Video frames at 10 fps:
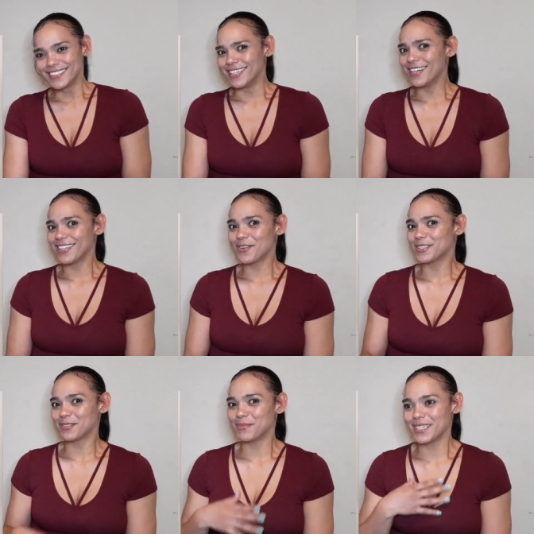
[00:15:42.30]
no, that
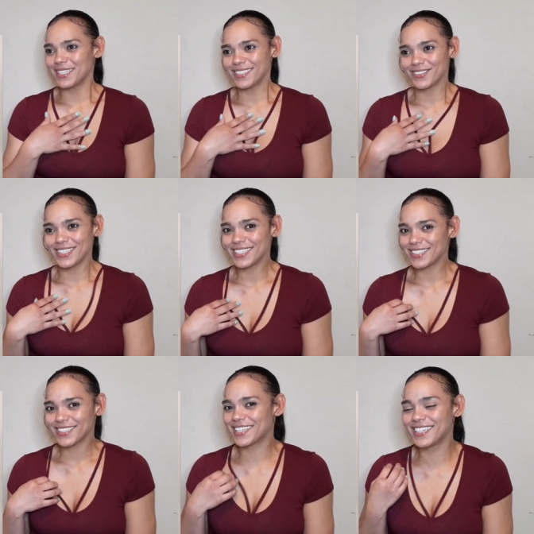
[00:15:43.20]
wasn't me.
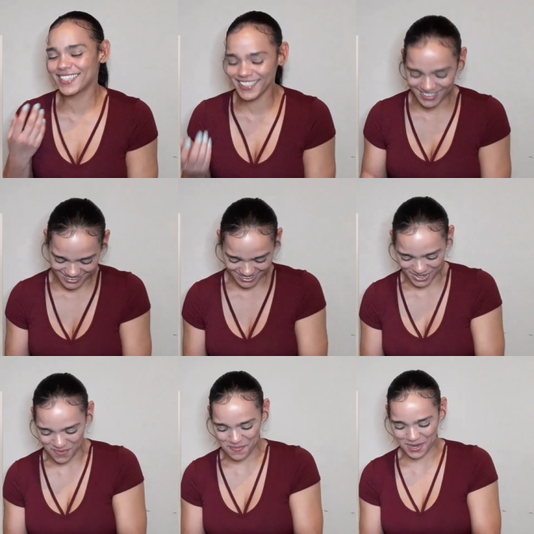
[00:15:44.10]
What?
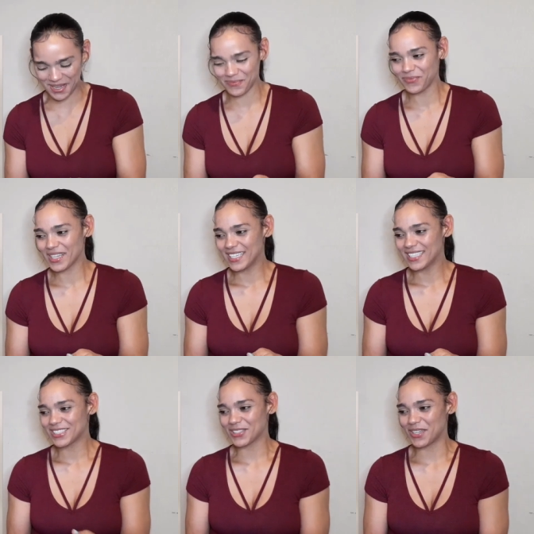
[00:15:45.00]
but
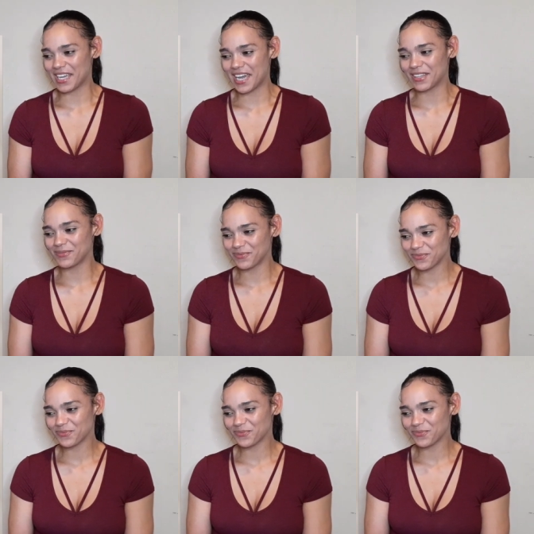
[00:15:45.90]
so yeah,